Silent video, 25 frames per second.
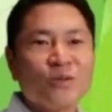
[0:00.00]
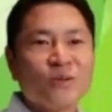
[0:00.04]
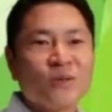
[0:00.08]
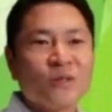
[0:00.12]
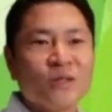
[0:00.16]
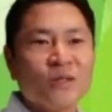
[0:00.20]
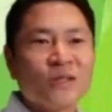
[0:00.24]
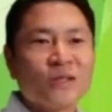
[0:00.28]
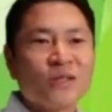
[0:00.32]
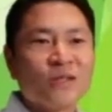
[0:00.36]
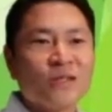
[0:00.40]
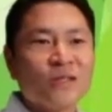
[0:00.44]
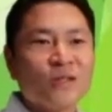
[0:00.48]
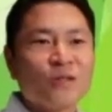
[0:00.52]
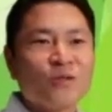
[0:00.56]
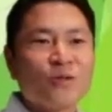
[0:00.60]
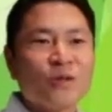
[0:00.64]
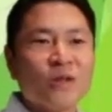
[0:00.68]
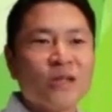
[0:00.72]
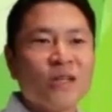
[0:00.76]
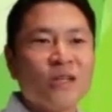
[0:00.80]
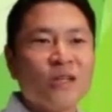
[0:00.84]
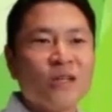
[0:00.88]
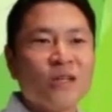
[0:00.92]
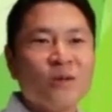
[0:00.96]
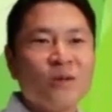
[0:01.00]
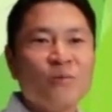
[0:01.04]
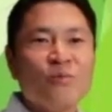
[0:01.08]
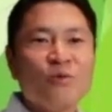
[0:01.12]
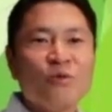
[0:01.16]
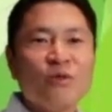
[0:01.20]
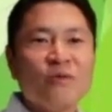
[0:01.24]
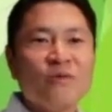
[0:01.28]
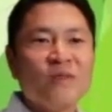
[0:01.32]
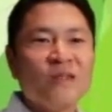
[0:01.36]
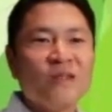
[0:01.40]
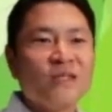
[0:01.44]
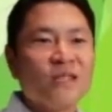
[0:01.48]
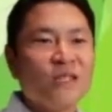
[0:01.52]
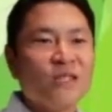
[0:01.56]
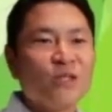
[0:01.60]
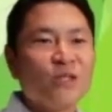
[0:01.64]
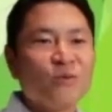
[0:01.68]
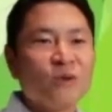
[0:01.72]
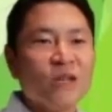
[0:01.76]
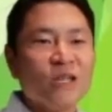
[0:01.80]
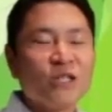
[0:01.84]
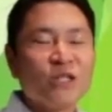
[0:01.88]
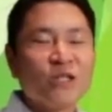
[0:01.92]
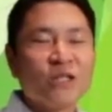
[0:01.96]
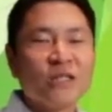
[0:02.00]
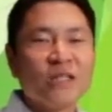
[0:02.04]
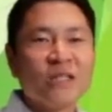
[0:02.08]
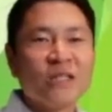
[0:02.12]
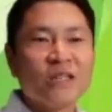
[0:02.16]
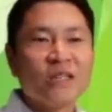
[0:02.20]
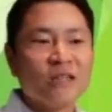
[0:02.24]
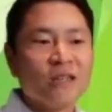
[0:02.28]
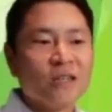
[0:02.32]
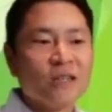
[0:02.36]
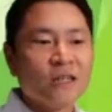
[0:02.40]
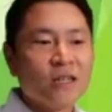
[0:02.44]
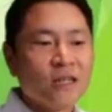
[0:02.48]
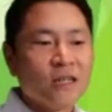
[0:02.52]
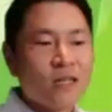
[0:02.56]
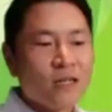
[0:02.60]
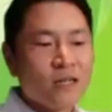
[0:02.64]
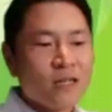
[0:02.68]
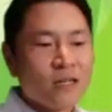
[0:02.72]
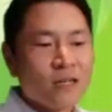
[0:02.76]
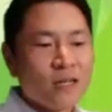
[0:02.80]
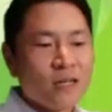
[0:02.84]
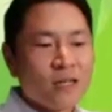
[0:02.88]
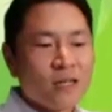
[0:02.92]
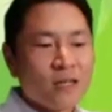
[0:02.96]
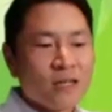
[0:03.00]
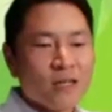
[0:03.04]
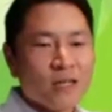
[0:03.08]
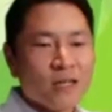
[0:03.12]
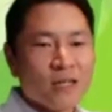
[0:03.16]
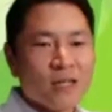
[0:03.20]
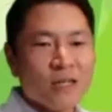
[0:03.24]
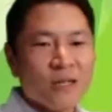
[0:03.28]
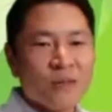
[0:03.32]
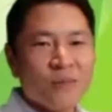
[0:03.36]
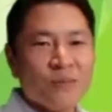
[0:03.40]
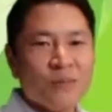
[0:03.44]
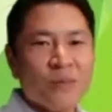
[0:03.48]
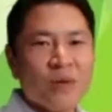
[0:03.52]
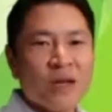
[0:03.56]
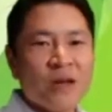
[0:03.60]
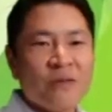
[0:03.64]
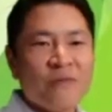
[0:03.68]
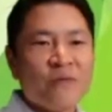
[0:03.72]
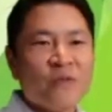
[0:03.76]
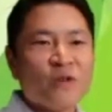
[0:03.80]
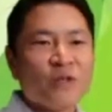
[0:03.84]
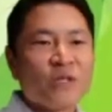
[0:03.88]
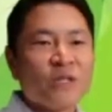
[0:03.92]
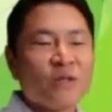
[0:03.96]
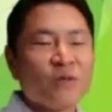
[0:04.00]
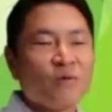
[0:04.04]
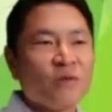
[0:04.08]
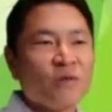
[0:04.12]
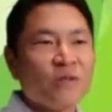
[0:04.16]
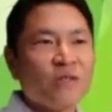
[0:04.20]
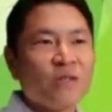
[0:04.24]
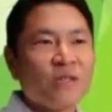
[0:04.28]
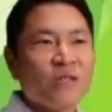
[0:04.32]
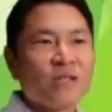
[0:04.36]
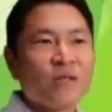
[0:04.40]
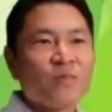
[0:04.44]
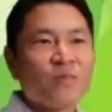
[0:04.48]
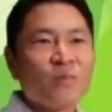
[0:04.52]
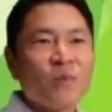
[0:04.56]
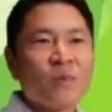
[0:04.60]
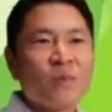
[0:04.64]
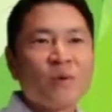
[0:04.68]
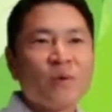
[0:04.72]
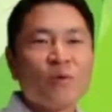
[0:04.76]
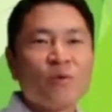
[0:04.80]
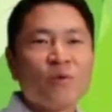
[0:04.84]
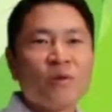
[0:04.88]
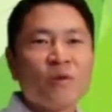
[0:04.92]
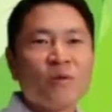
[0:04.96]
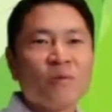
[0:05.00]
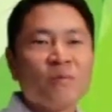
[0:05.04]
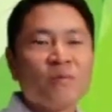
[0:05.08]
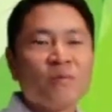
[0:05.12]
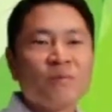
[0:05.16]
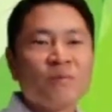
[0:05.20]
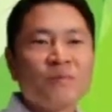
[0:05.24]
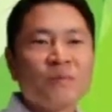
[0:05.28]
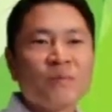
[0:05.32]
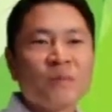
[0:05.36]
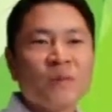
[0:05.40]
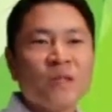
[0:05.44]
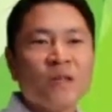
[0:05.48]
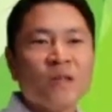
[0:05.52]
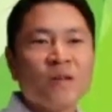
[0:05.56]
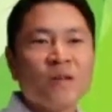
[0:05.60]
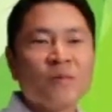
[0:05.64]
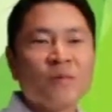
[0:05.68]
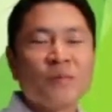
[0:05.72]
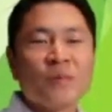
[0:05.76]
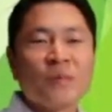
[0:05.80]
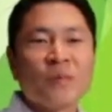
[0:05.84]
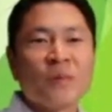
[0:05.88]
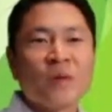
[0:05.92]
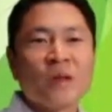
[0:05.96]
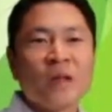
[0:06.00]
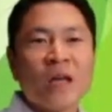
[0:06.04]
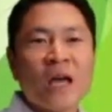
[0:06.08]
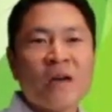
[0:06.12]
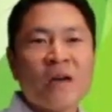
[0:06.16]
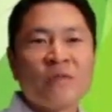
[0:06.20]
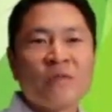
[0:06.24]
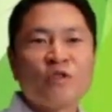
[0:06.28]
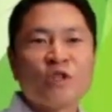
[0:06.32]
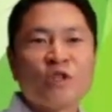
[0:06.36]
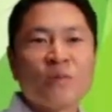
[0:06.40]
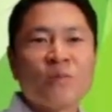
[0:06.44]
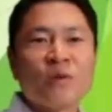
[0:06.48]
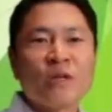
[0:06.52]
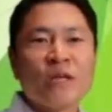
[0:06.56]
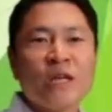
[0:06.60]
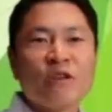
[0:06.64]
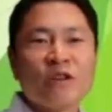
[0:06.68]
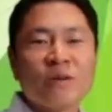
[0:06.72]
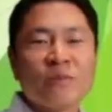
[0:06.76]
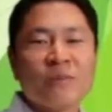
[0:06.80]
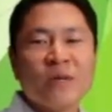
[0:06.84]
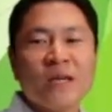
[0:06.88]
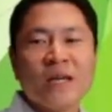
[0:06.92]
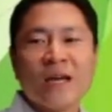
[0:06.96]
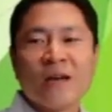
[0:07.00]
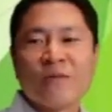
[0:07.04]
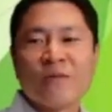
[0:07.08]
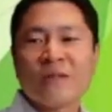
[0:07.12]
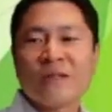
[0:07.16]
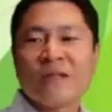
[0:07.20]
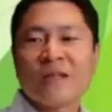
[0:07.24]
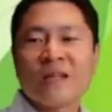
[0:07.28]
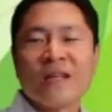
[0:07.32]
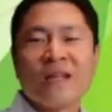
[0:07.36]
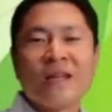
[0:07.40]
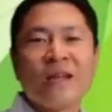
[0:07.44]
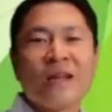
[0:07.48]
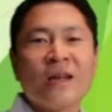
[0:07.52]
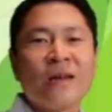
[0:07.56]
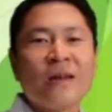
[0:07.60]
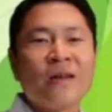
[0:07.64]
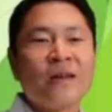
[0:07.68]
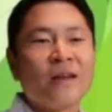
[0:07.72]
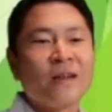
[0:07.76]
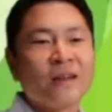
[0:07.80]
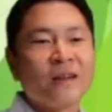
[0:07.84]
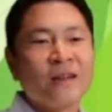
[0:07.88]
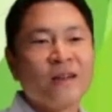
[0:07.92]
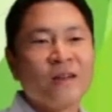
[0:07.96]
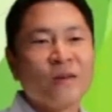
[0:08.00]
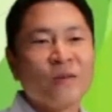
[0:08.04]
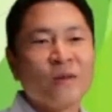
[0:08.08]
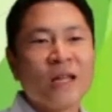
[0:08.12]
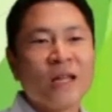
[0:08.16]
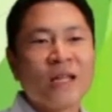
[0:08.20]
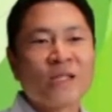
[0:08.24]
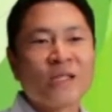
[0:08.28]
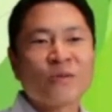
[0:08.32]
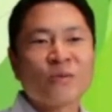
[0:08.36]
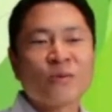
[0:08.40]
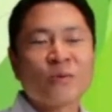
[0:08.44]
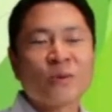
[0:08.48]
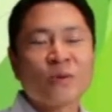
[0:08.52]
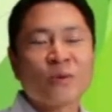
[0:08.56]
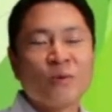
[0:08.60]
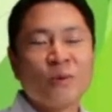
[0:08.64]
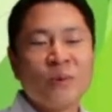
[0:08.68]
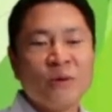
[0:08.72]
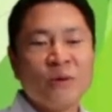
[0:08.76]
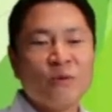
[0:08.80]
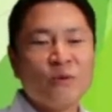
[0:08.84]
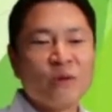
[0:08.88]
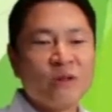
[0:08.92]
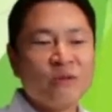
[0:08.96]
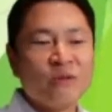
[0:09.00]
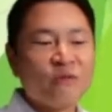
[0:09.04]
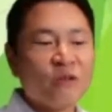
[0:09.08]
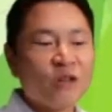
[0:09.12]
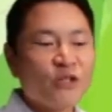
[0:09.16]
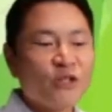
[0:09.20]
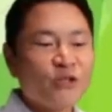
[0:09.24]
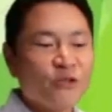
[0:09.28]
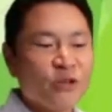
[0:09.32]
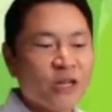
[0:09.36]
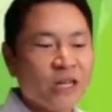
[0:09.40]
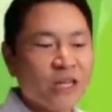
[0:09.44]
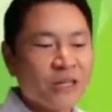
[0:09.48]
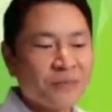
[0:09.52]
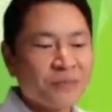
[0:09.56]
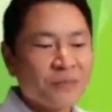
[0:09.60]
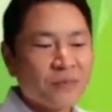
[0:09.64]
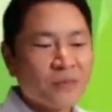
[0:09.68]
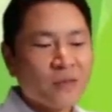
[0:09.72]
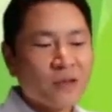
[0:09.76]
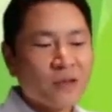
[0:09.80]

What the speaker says: just trying to improve the situation here. At first, it was just people were, having trouble hearing me. It would be really frustrating.